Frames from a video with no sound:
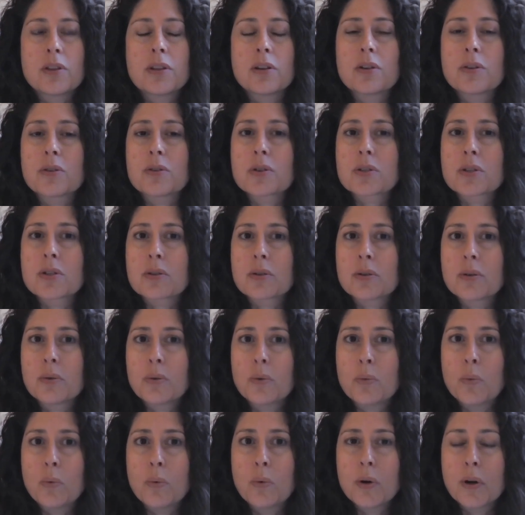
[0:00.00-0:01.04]
there's
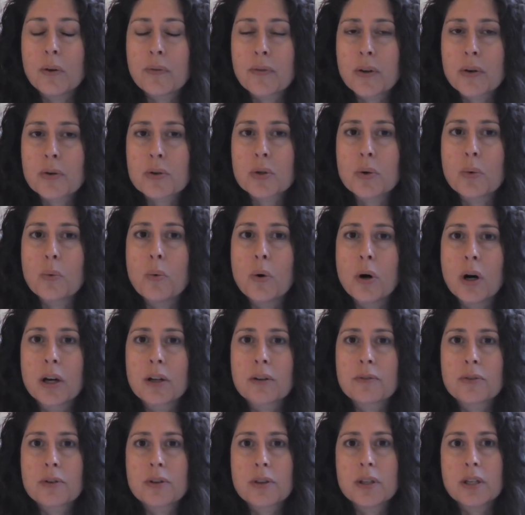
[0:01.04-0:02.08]
a
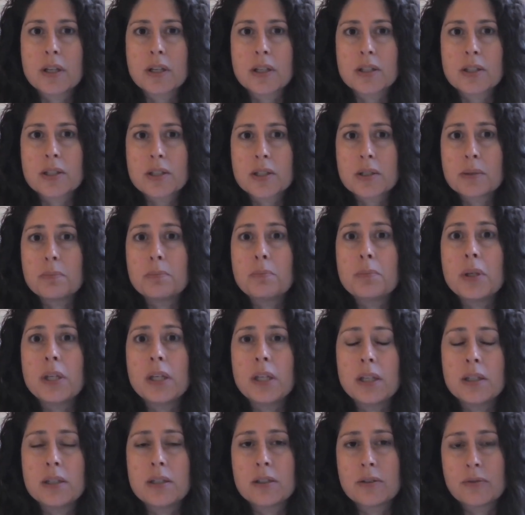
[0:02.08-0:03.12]
want for things to
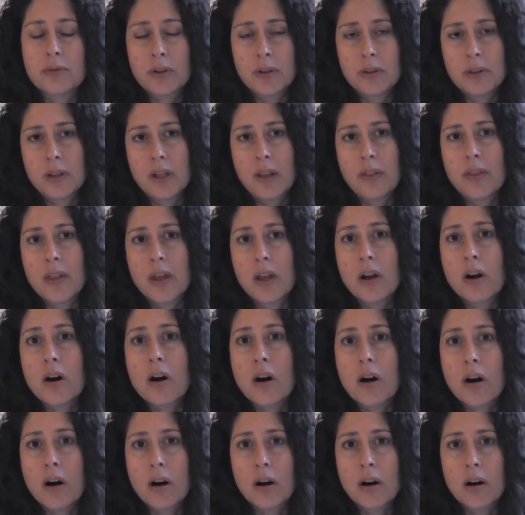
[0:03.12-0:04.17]
be different than they
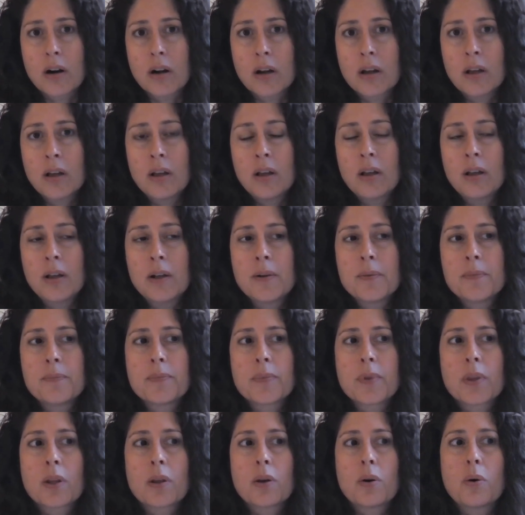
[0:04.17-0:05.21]
are,
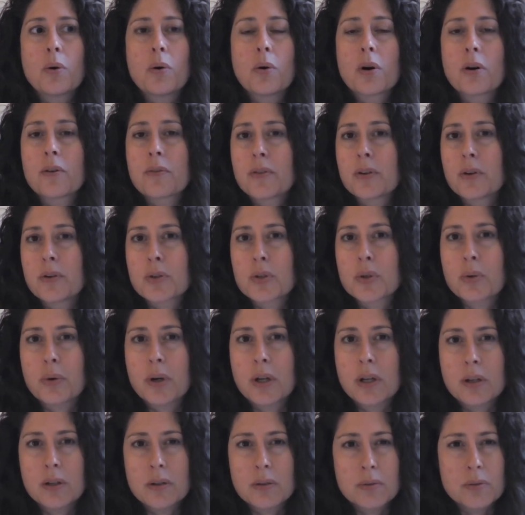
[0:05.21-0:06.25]
or if there's a
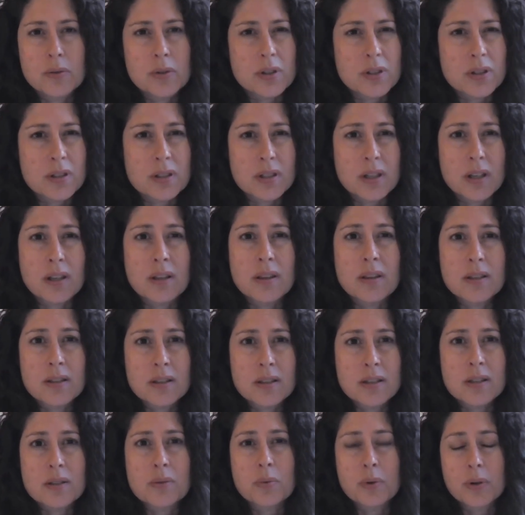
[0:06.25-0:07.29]
way to just say,
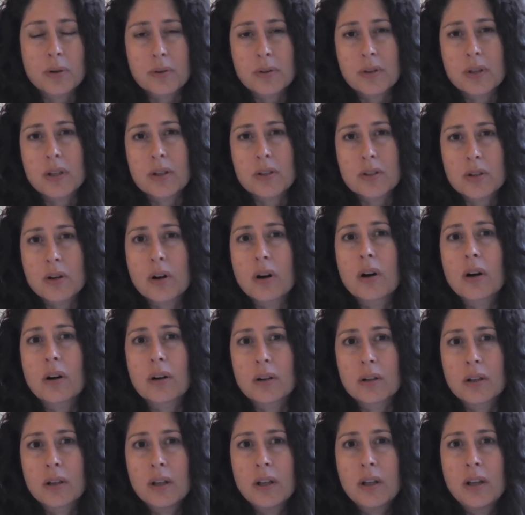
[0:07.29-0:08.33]
this is where things are.
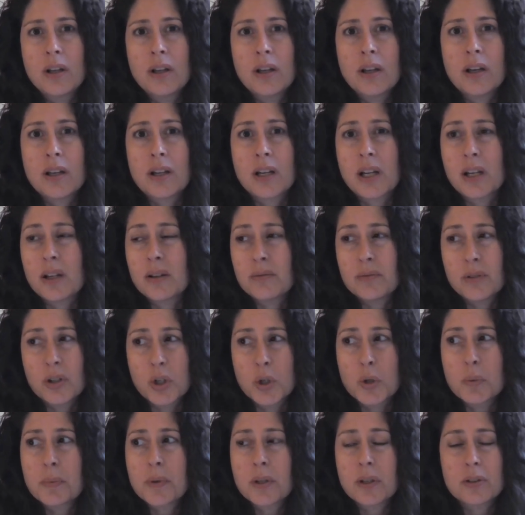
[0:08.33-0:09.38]
And I
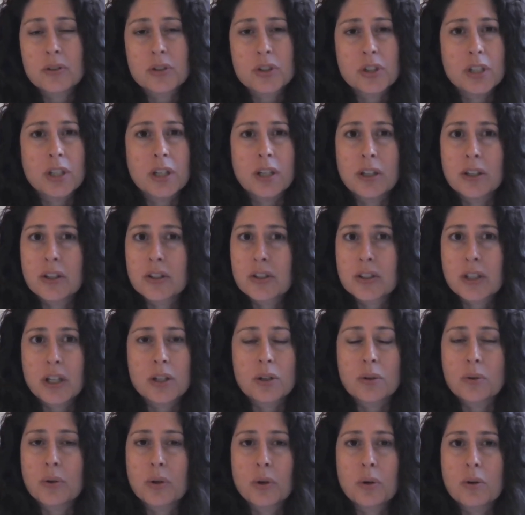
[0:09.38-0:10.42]
hope they'll change. I
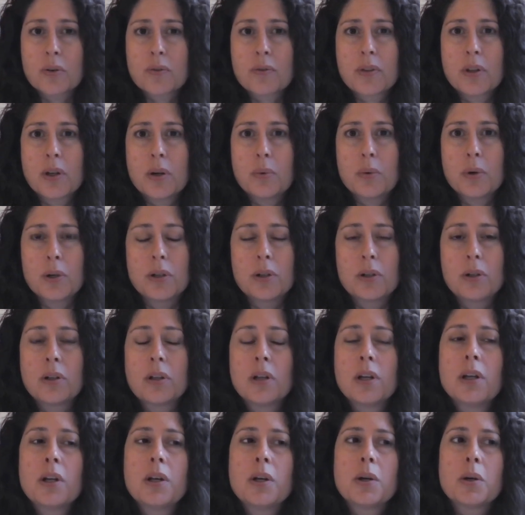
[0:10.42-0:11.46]
don't know if they will,
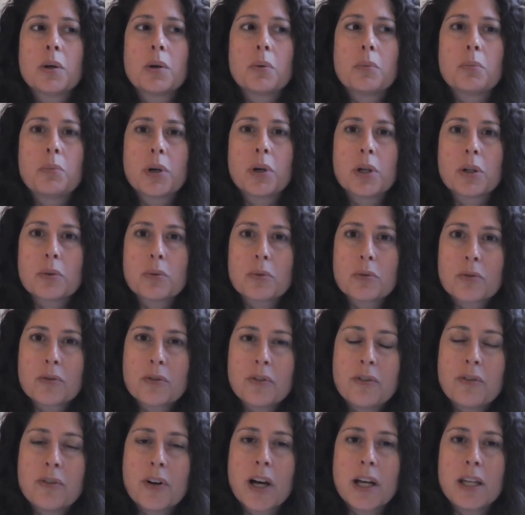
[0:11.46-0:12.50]
but
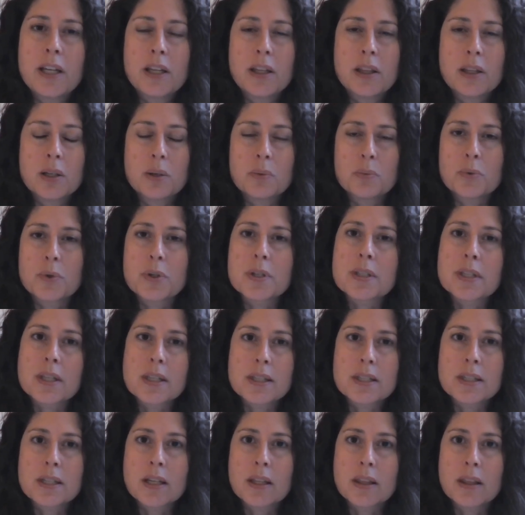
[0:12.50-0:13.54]
fighting them,
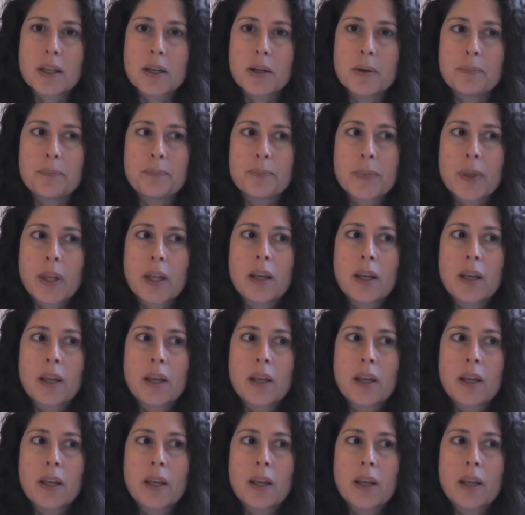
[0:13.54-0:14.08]
resisting them